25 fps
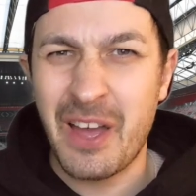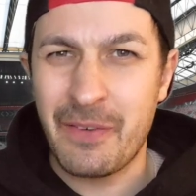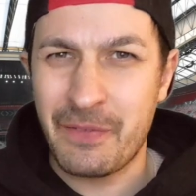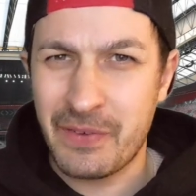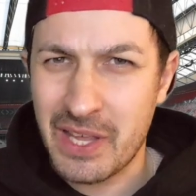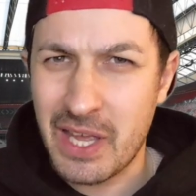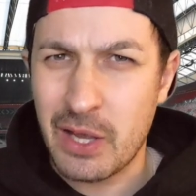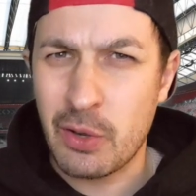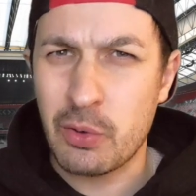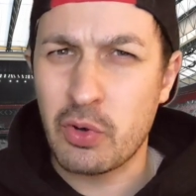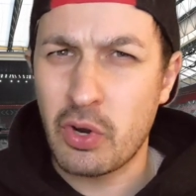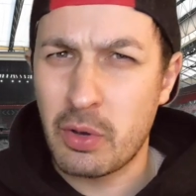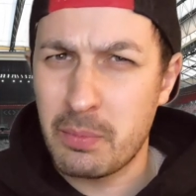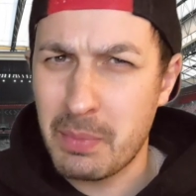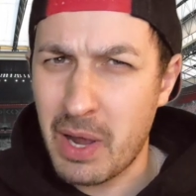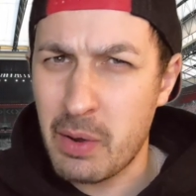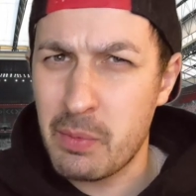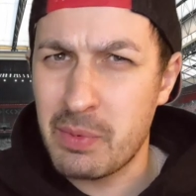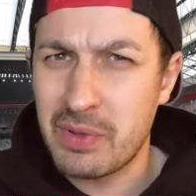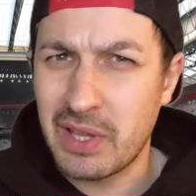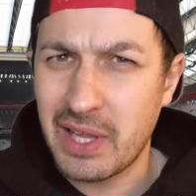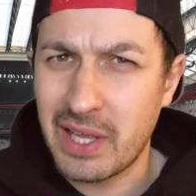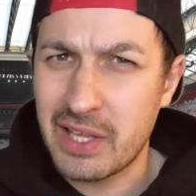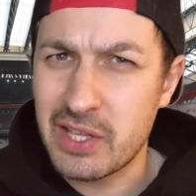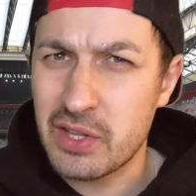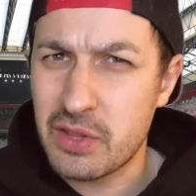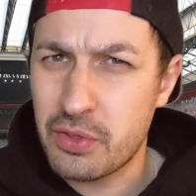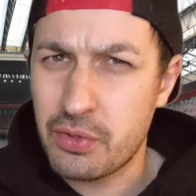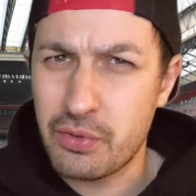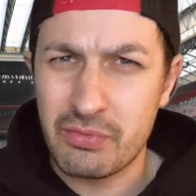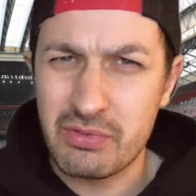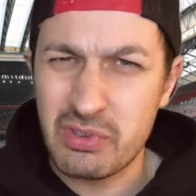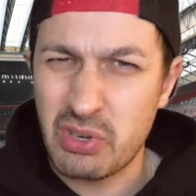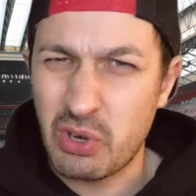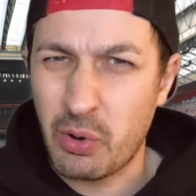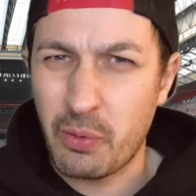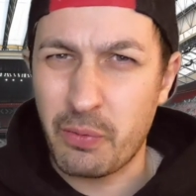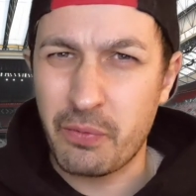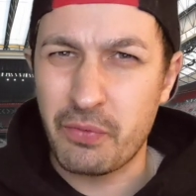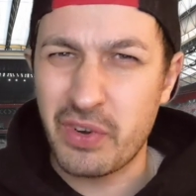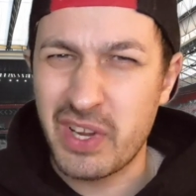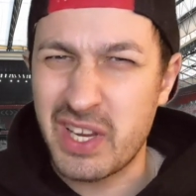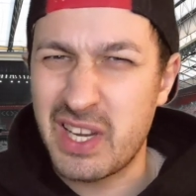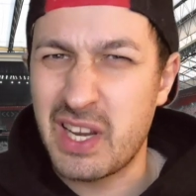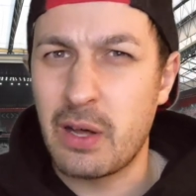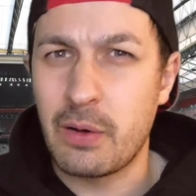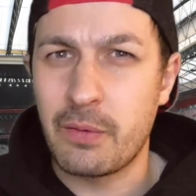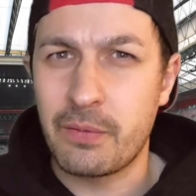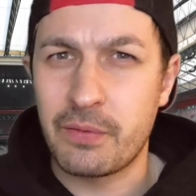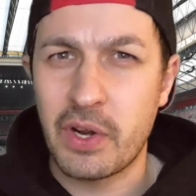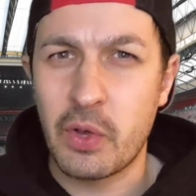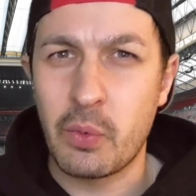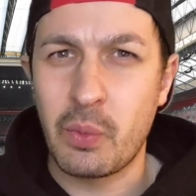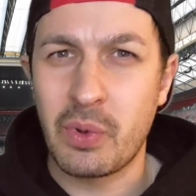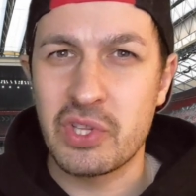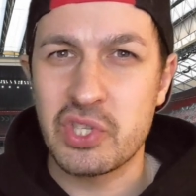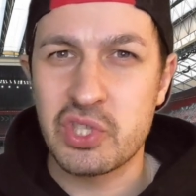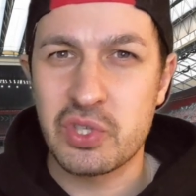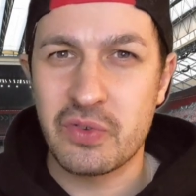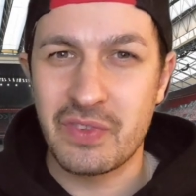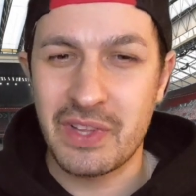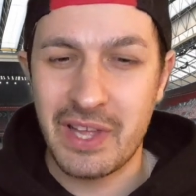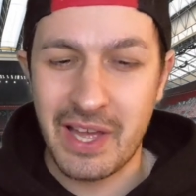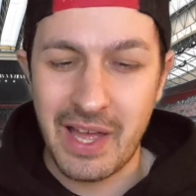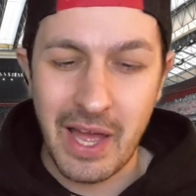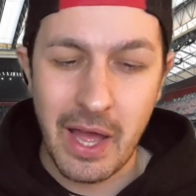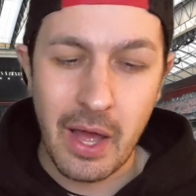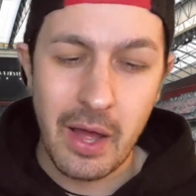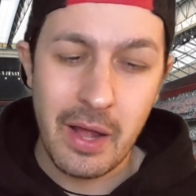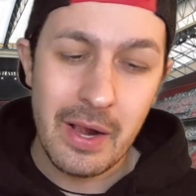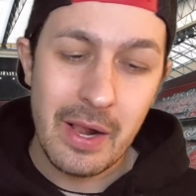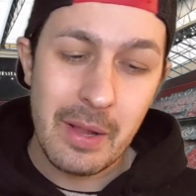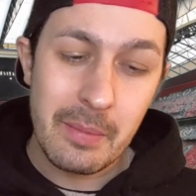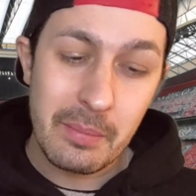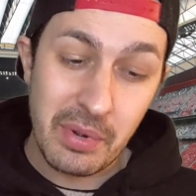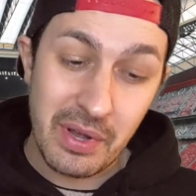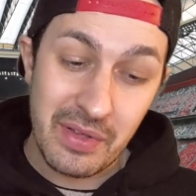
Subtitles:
I think Ecuador might win like 3-0, 3-1, something like that.